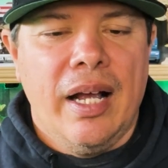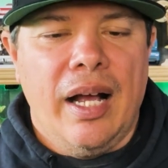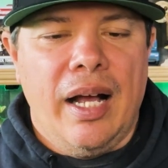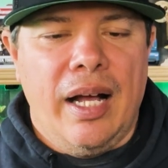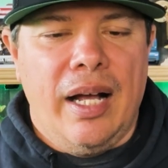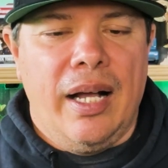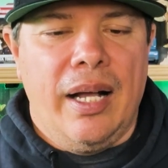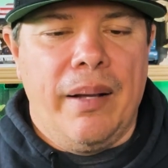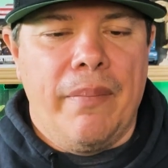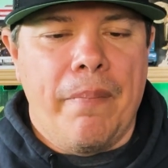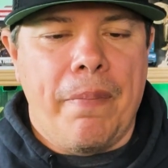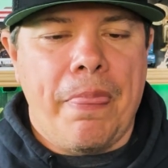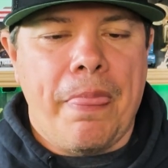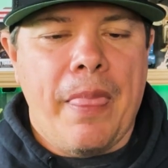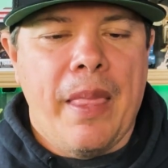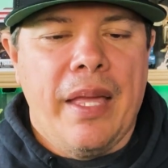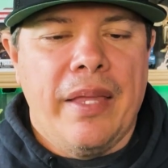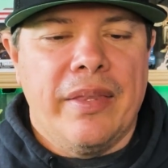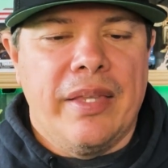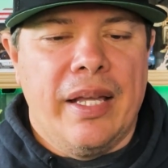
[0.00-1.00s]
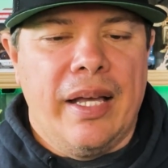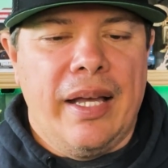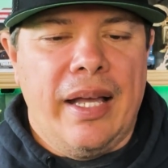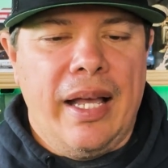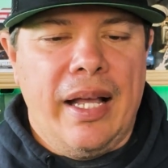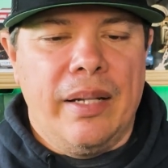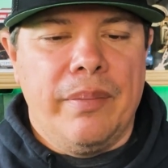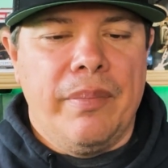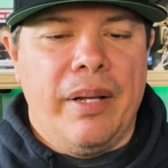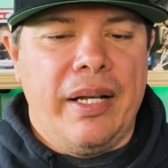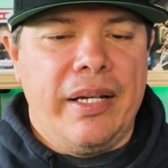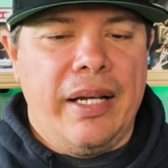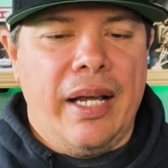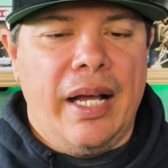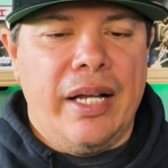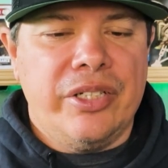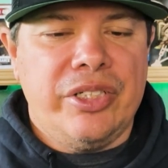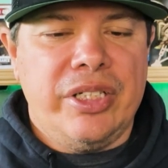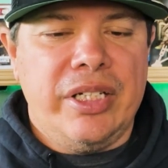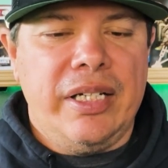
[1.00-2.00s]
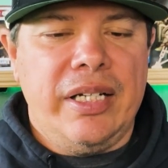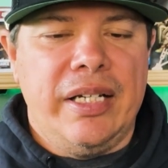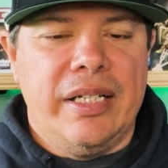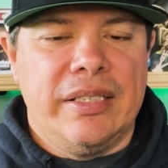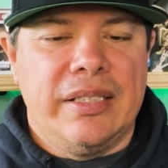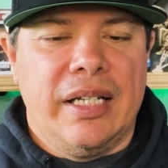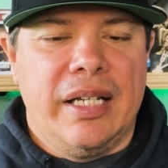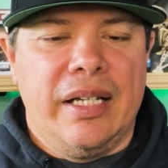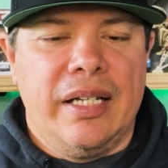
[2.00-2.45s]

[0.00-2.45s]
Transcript: The El Mariachi is